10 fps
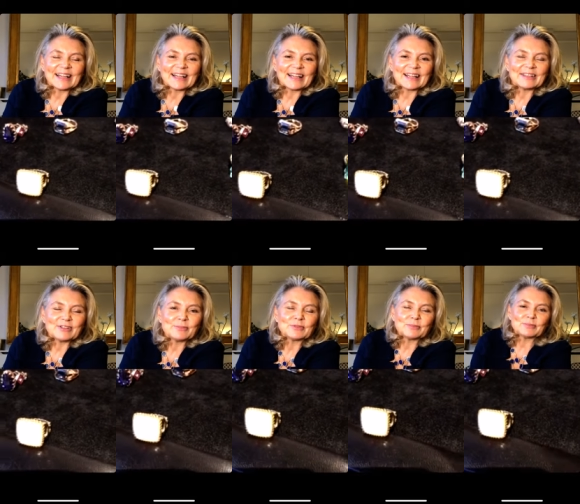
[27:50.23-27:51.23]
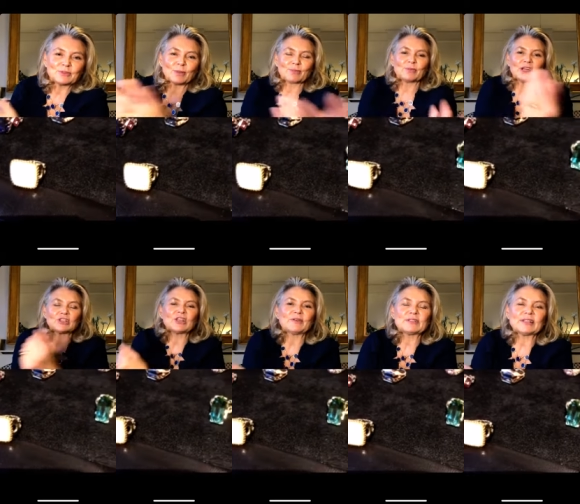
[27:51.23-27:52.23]
then the top of the range
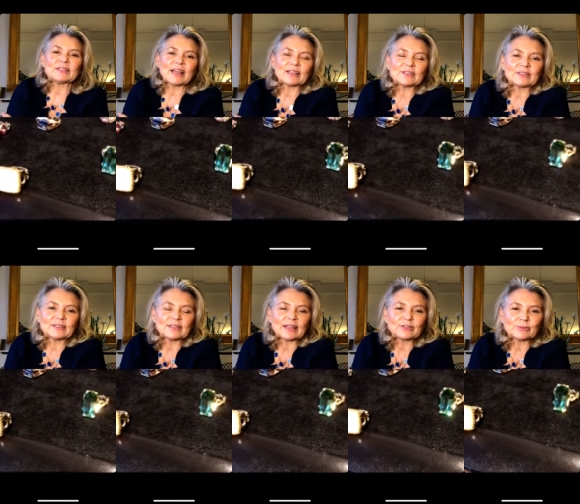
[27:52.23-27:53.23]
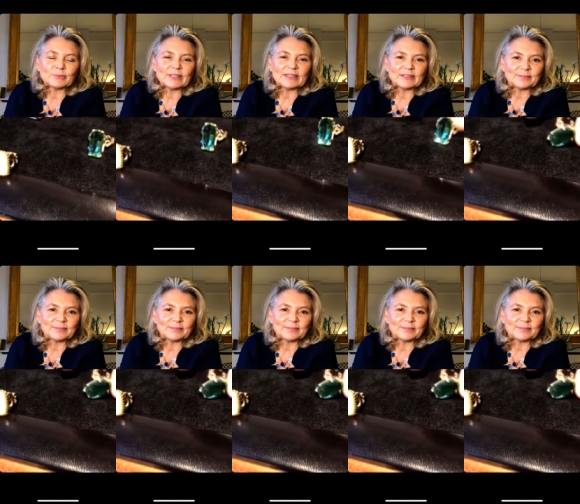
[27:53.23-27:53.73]
there is that tourmaline?